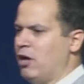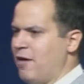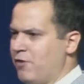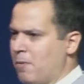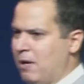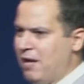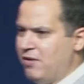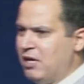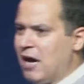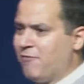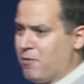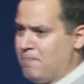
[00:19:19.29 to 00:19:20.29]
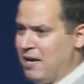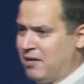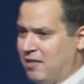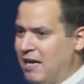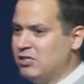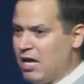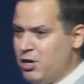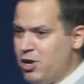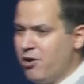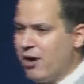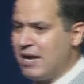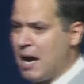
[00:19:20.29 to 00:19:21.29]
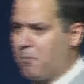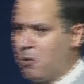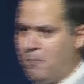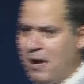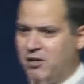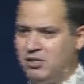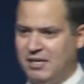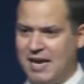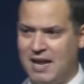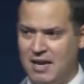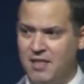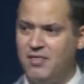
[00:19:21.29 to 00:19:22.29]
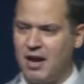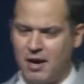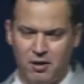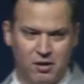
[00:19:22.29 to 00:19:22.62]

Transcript: If you're believing God for big things and you are not prepared to get in there,